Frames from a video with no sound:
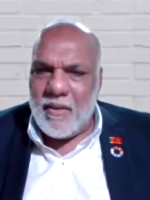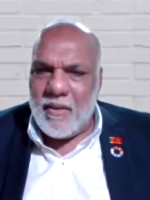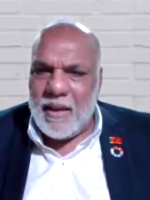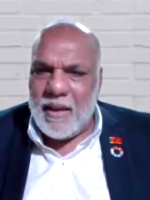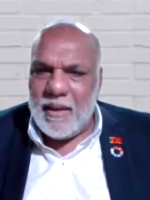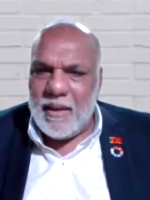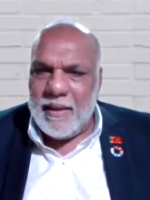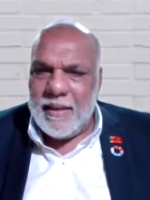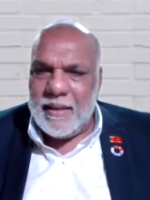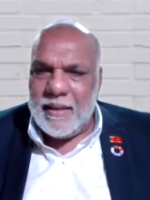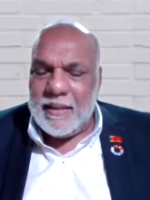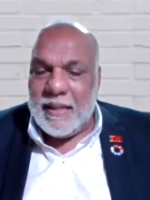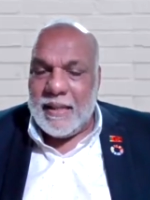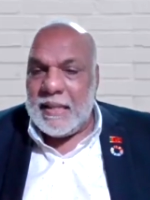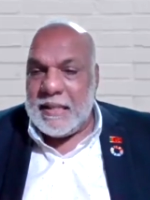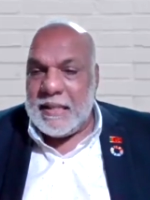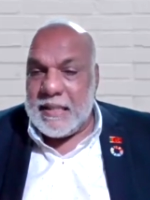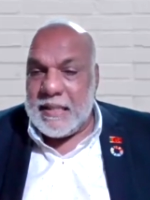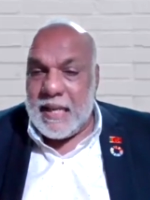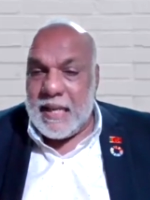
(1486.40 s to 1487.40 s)
Okay.
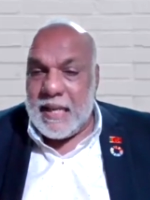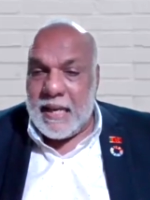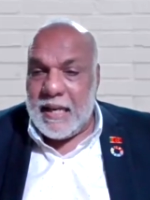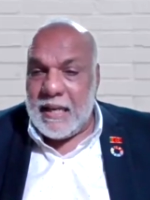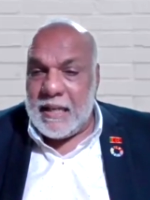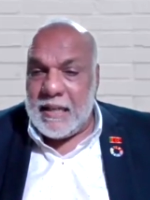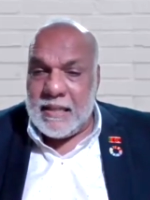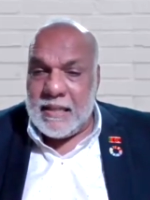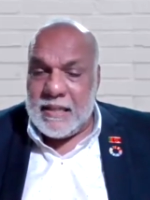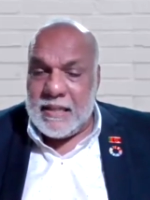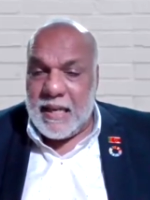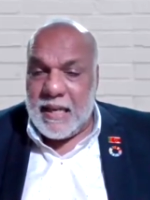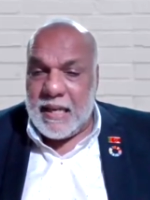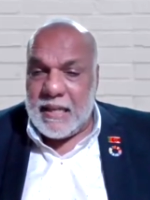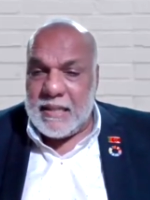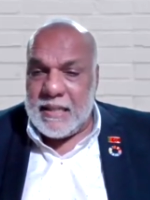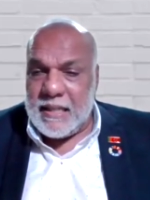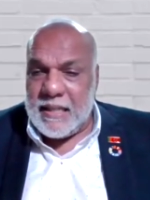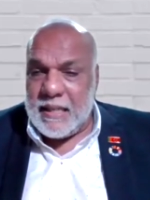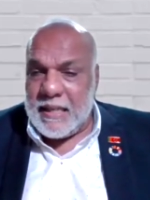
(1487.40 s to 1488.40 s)
Things that didn't
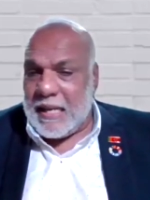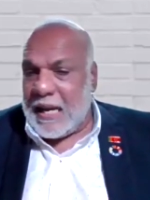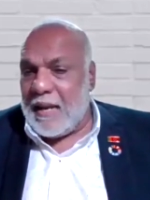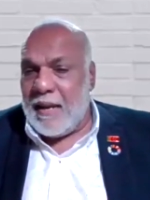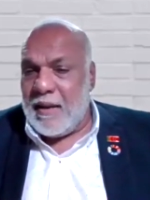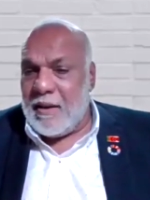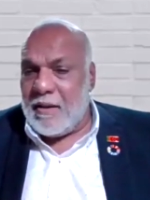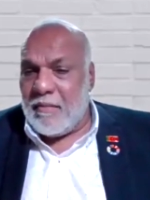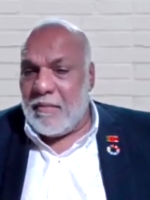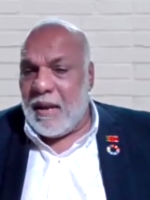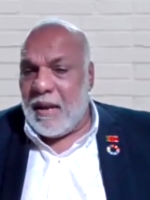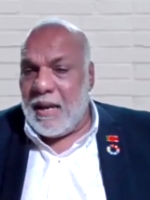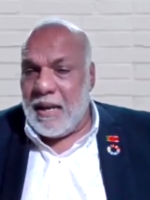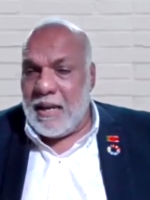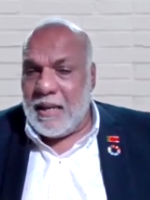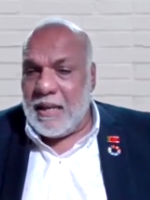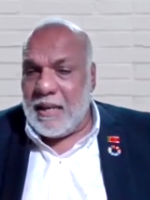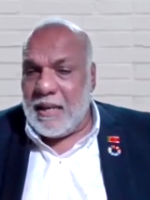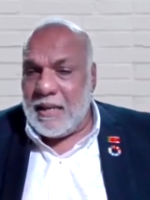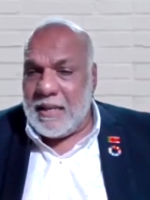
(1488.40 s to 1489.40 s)
change in 10,
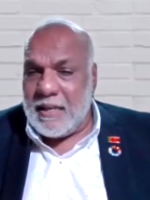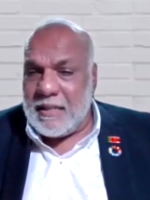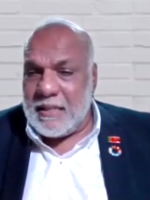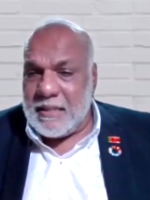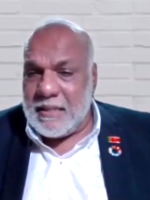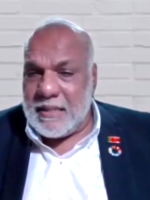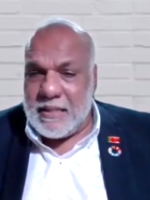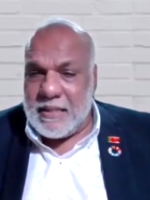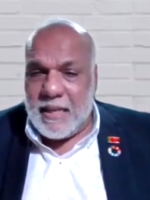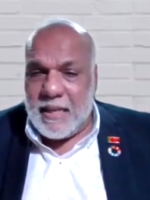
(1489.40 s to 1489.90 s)
20 years,